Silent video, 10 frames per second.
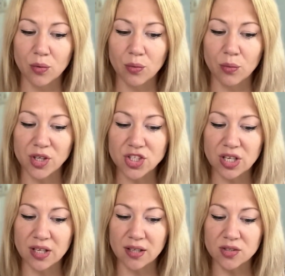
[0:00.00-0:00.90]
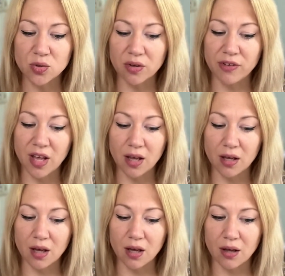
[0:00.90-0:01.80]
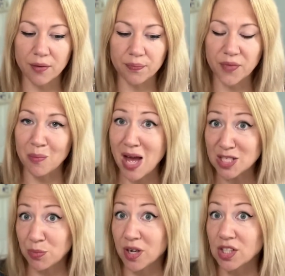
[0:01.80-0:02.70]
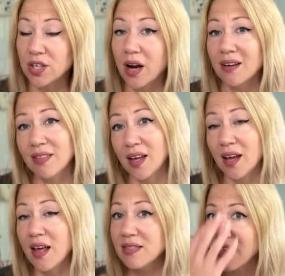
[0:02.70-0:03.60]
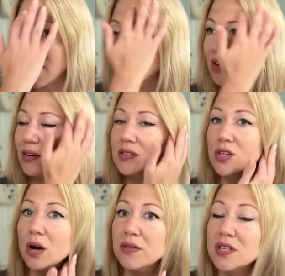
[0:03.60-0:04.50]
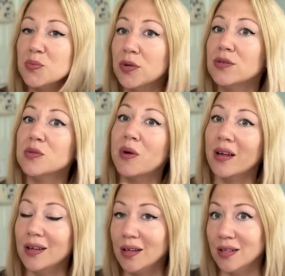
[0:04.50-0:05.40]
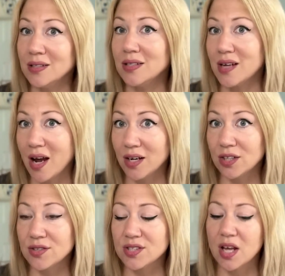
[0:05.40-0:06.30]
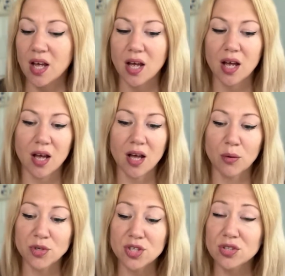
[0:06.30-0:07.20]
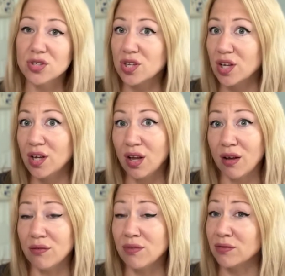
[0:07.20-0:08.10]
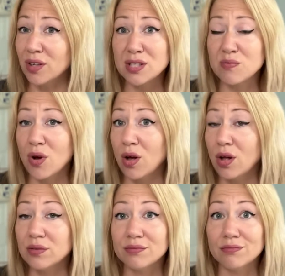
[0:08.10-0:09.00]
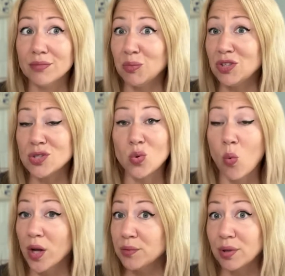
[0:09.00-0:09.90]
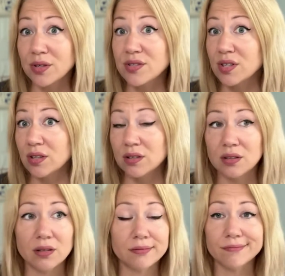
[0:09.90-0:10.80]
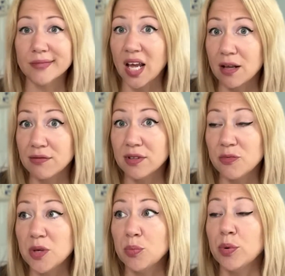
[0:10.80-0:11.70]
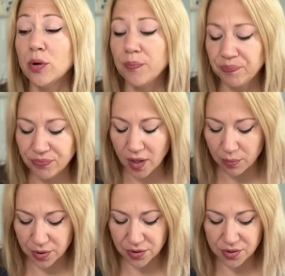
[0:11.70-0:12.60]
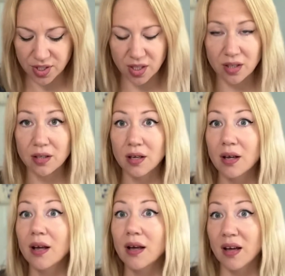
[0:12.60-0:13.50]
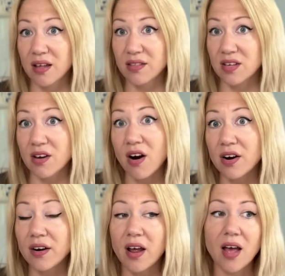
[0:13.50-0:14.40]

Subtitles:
which is sort of a mass production kind of thing. And then there is yarn that is produced by indie dyers, which is usually a very small, maybe just one person, handful of people producing the yarn.